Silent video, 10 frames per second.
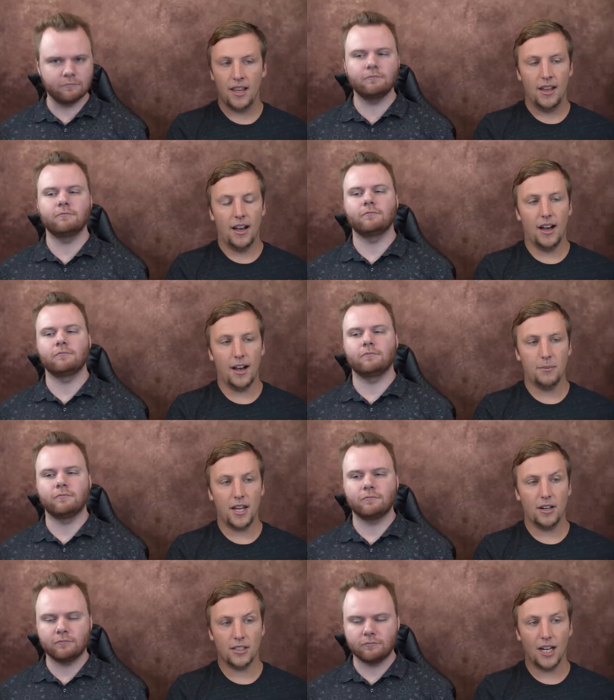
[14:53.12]
Speaker 1: Mm -hmm. um,
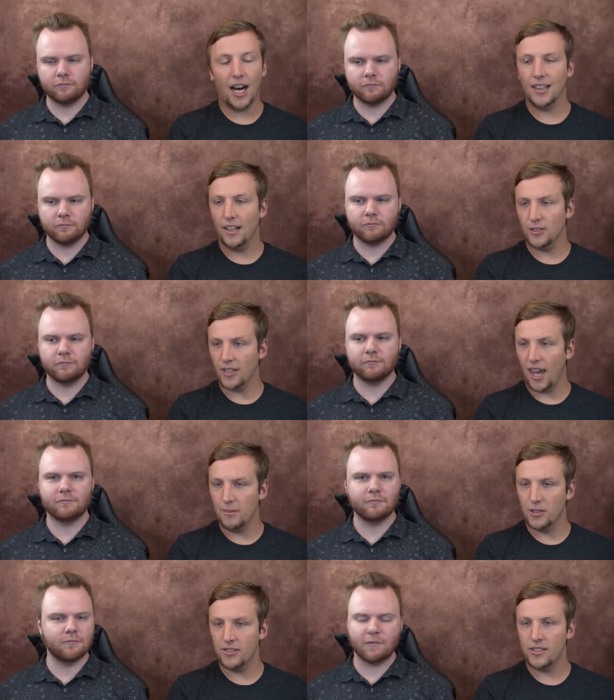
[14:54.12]
they are god level
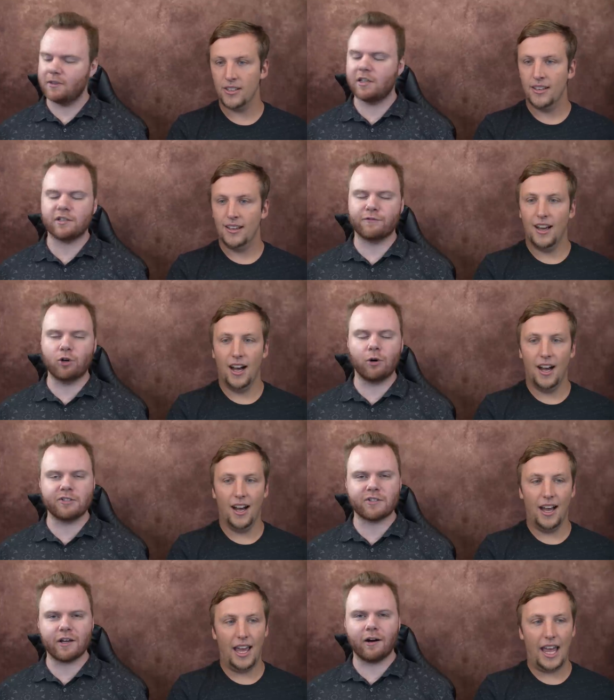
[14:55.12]
gamers.
Speaker 2: Because of
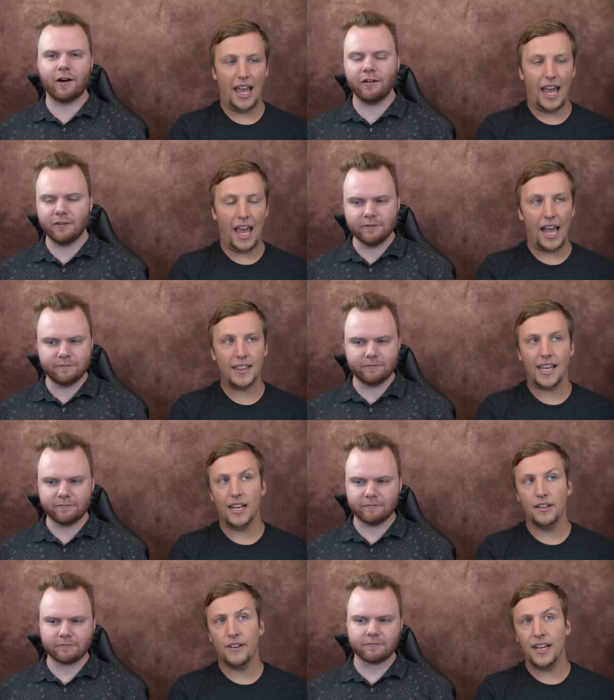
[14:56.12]
course they are.
Speaker 1: And they get
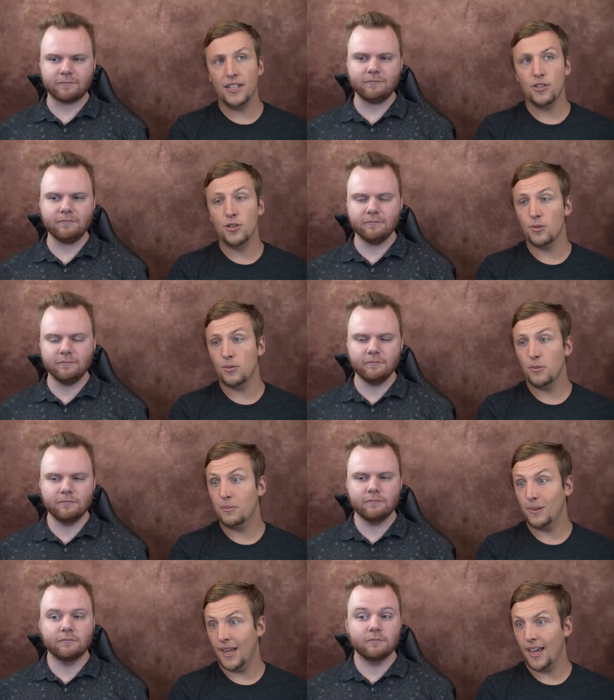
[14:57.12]
invited to
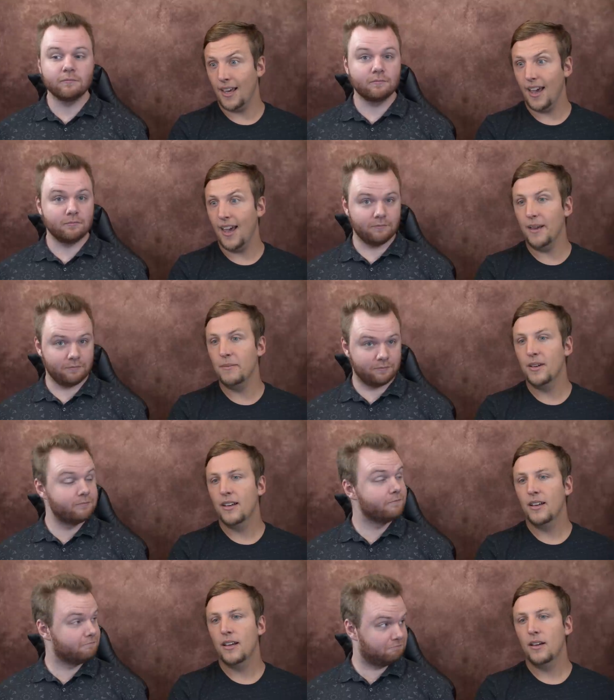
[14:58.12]
play a game.
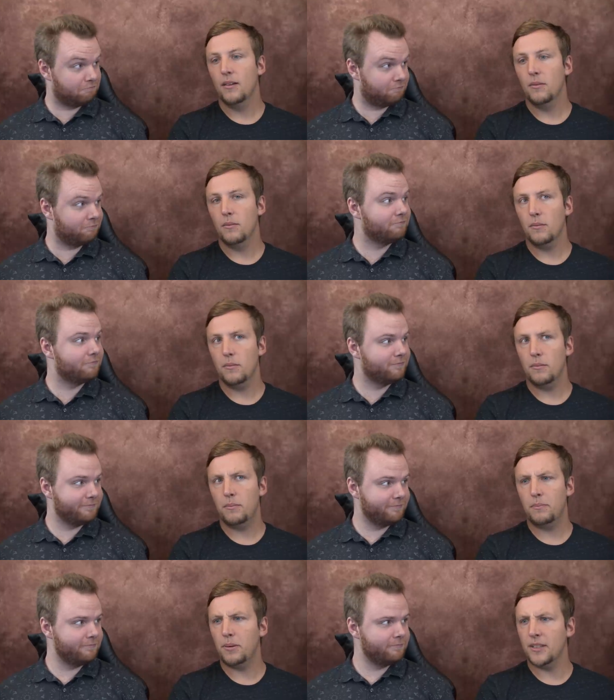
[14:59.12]
Mm -hmm.
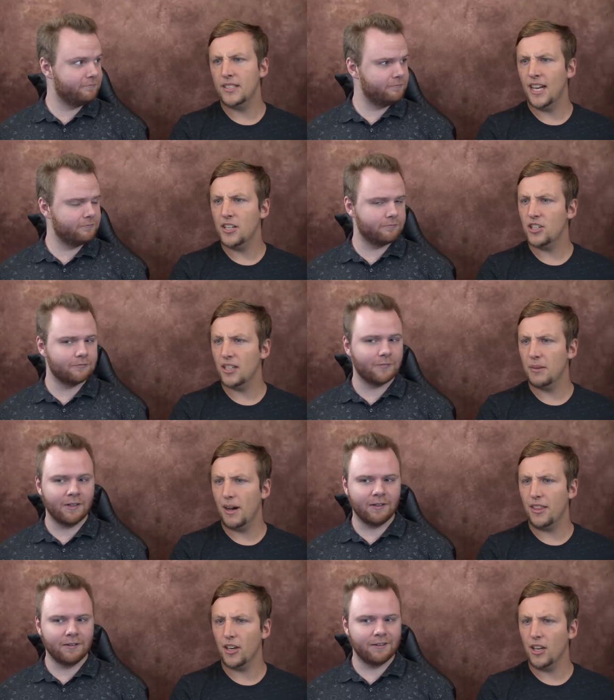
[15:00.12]
Potentially by the